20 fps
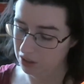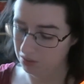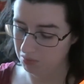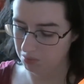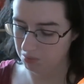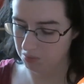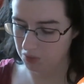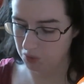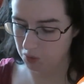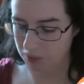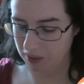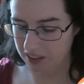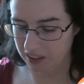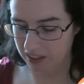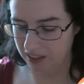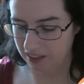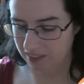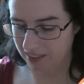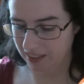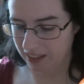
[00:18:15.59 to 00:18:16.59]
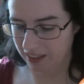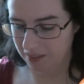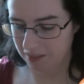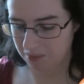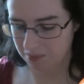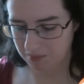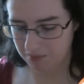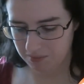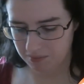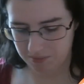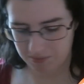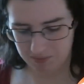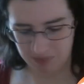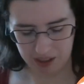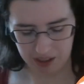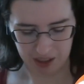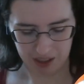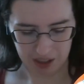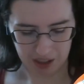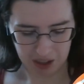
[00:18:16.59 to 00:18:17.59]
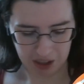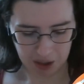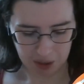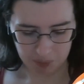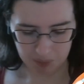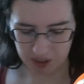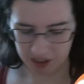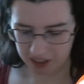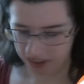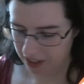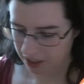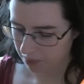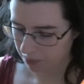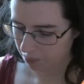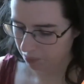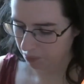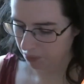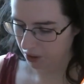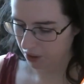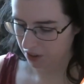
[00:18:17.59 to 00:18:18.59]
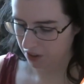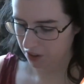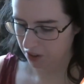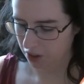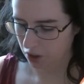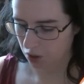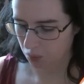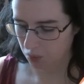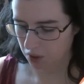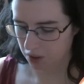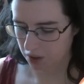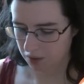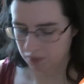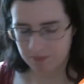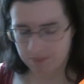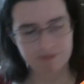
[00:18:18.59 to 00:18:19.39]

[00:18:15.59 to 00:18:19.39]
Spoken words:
spending that money, but you know what?